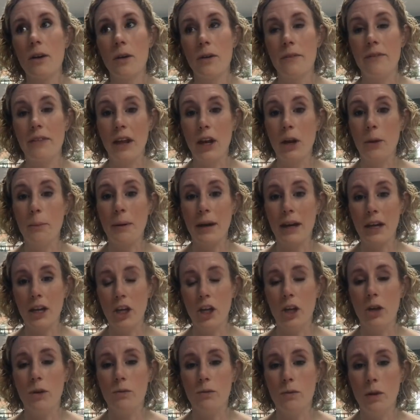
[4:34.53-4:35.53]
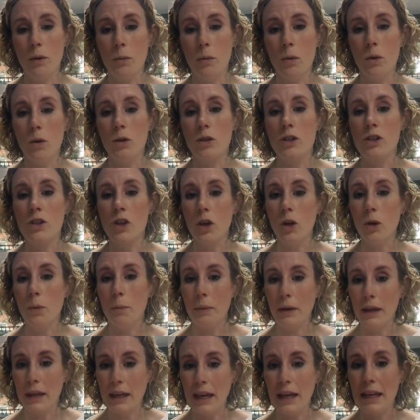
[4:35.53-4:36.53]
If they look back at you, reward. So you're
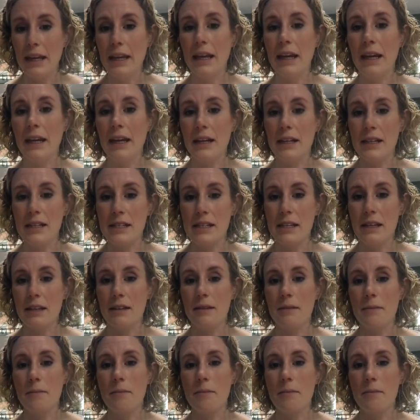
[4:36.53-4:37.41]
beginning to